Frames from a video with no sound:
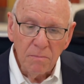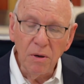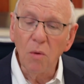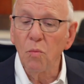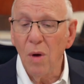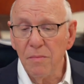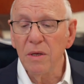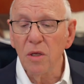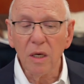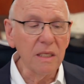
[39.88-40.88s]
But when
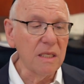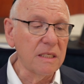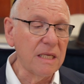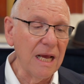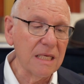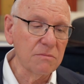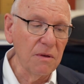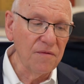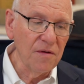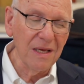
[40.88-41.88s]
we look at the text,
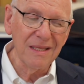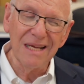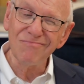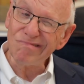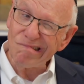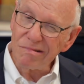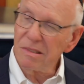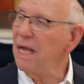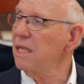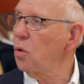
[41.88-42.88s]
we find that
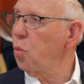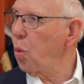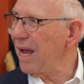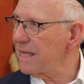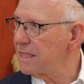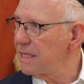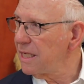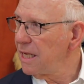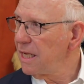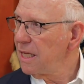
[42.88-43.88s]
not quite
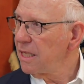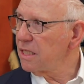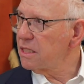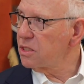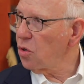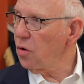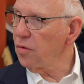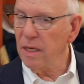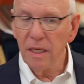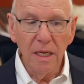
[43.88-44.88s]
the
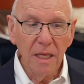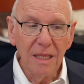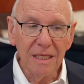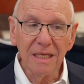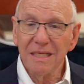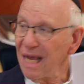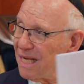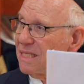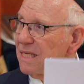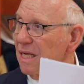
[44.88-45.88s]
story that the
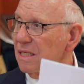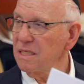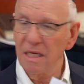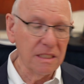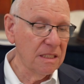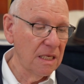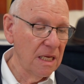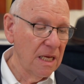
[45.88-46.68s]
text tells us.